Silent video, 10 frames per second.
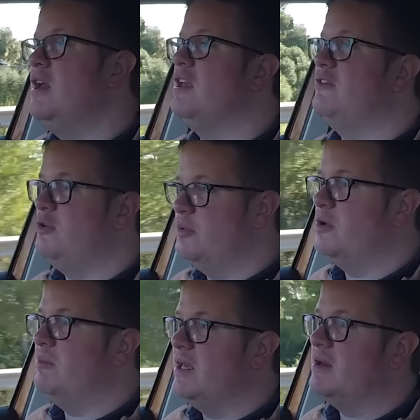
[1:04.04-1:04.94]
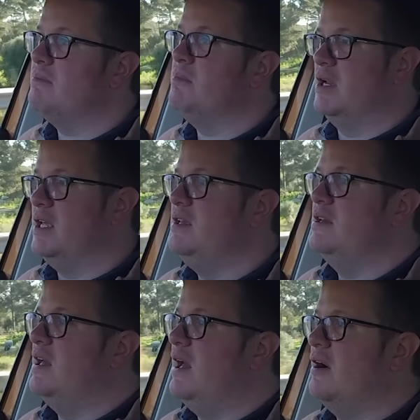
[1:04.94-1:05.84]
if you want to make money
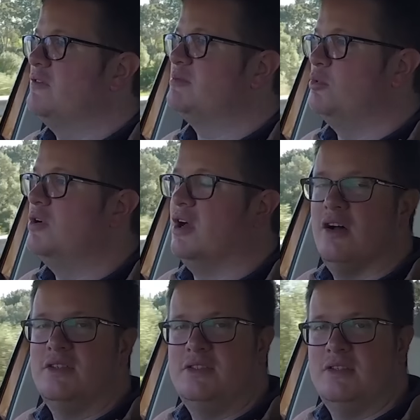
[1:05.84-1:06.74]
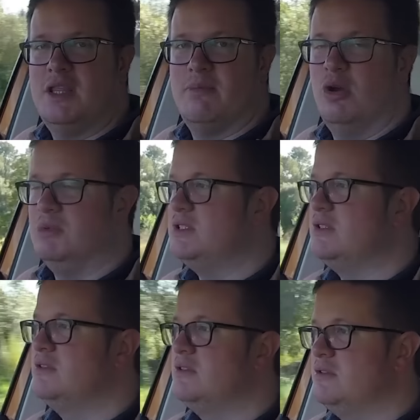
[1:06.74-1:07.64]
out of small cars at the moment,
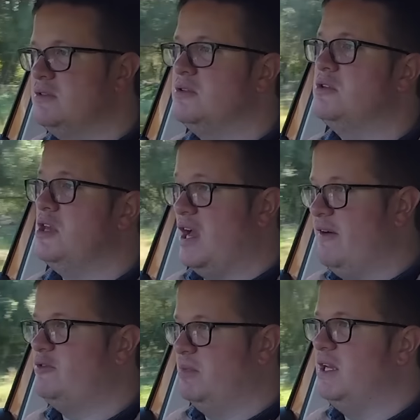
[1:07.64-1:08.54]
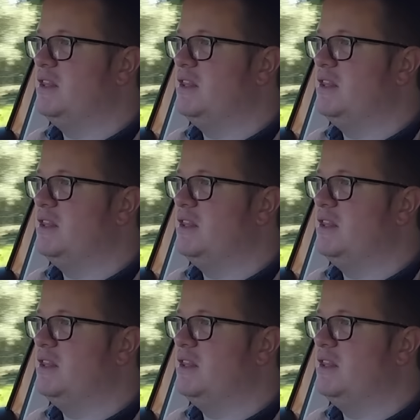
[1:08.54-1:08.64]
you have to make